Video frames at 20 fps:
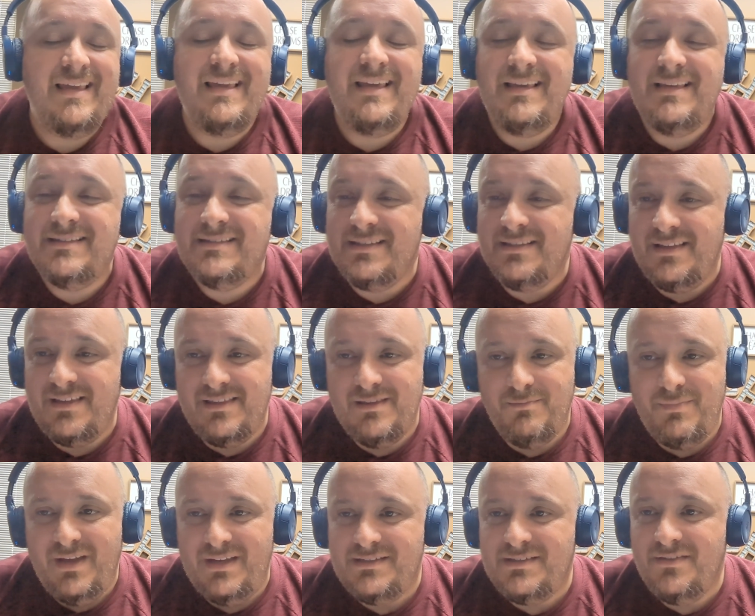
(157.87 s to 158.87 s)
easily the
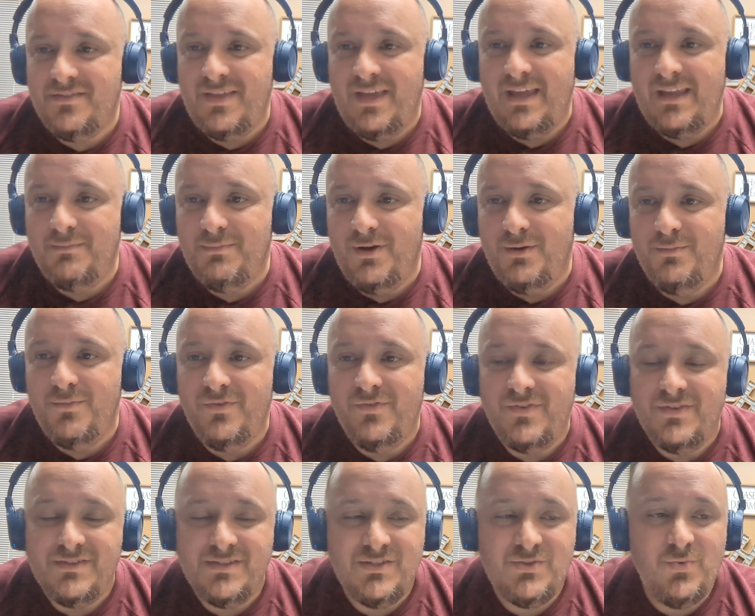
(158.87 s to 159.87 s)
best of the Annabelle
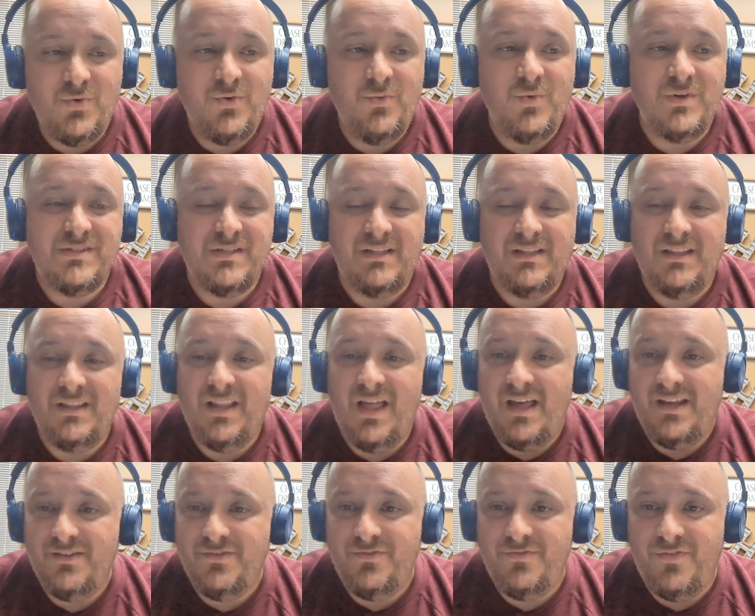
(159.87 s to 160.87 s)
movies. This one was a
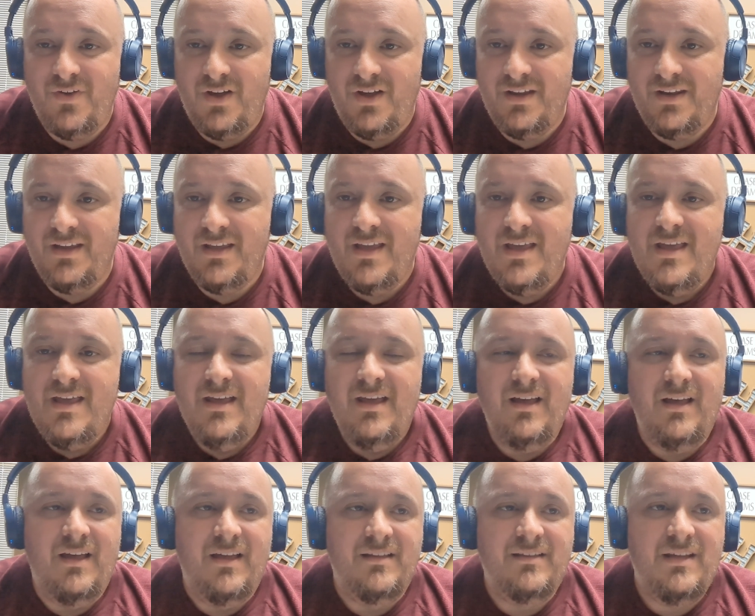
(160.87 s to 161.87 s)
lot of fun.
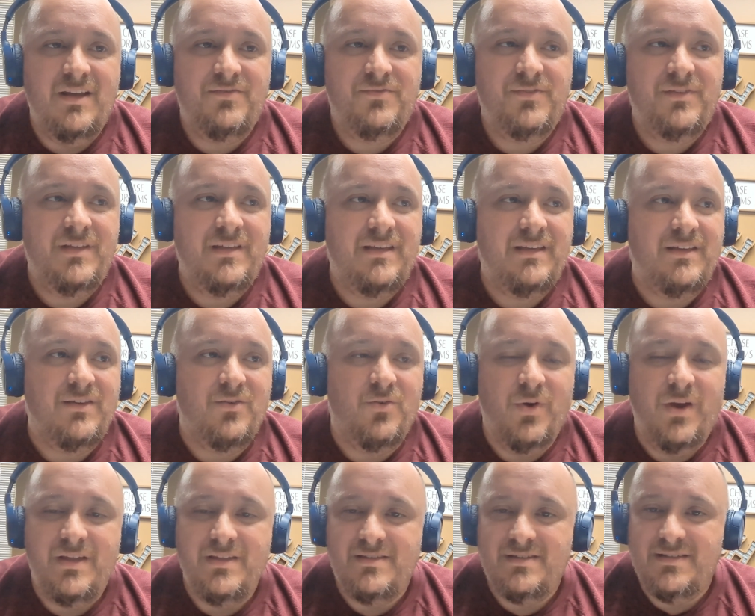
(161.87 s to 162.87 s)
Uh, definitely
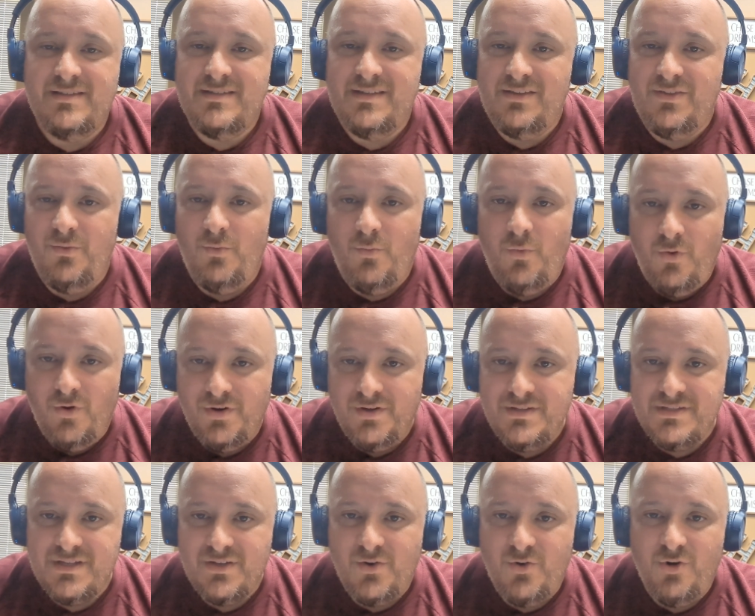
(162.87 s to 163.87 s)
great to see the
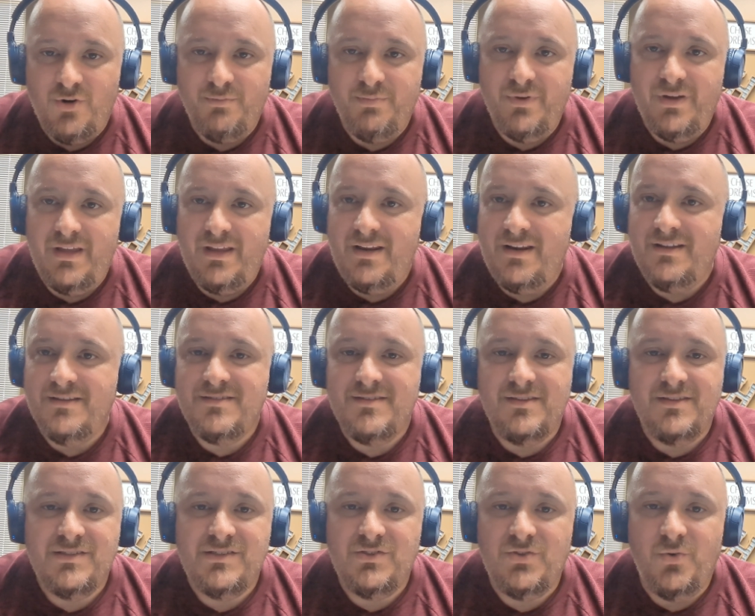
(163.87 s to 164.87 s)
Warrens incorporated into
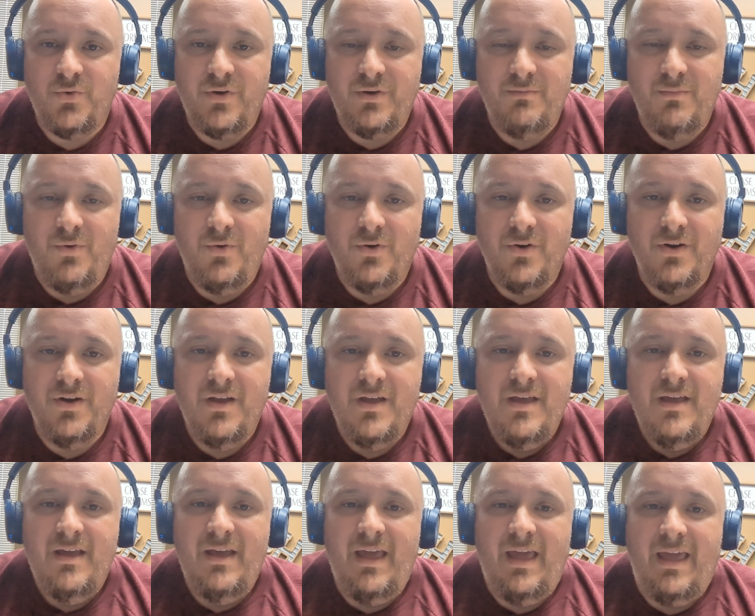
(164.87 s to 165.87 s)
the story more,
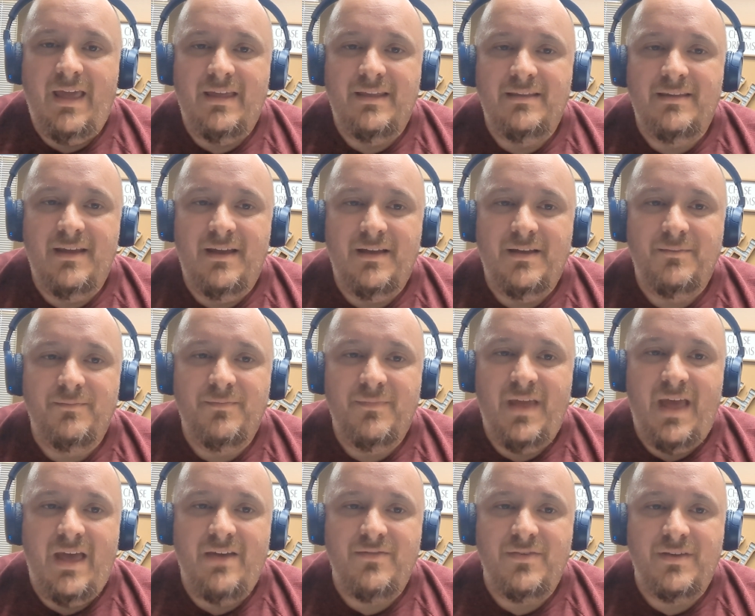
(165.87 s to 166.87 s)
and um,
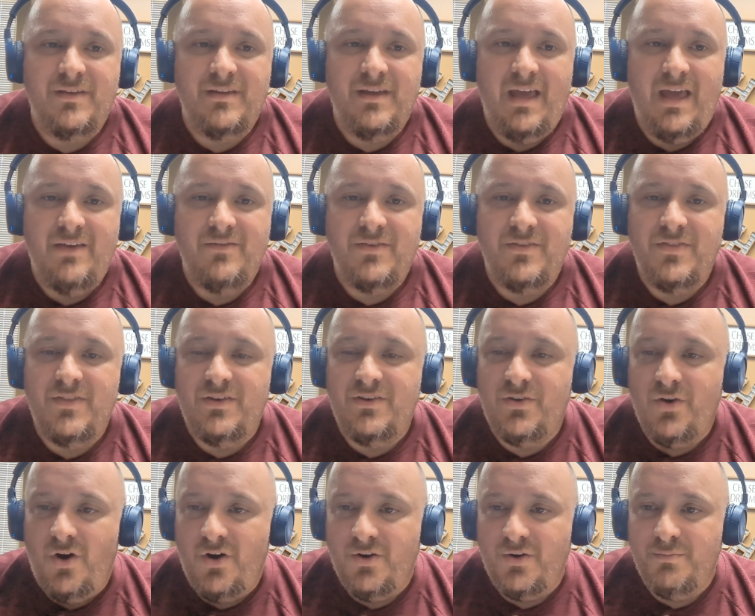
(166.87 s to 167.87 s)
having having the
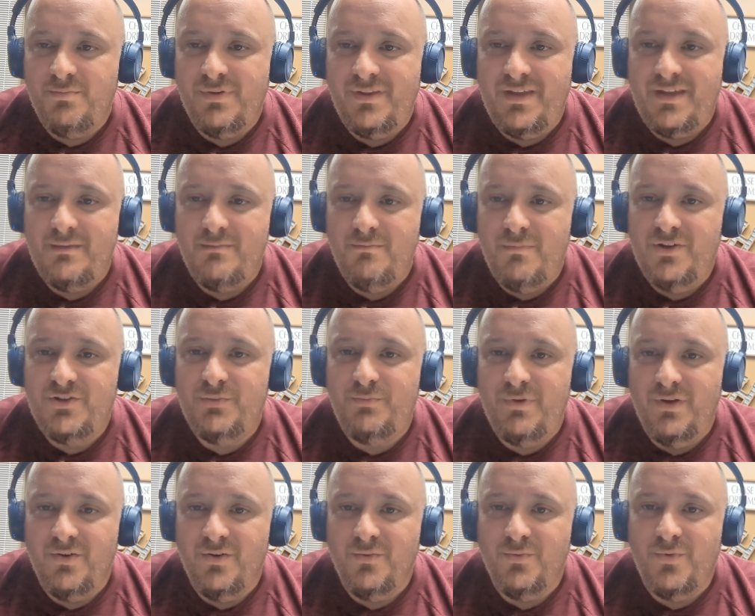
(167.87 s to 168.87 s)
daughter play a much
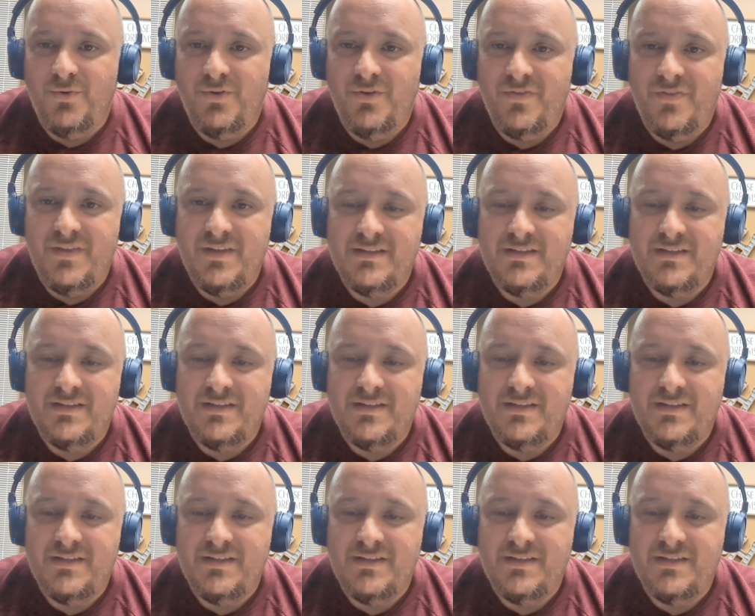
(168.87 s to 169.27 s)
bigger role in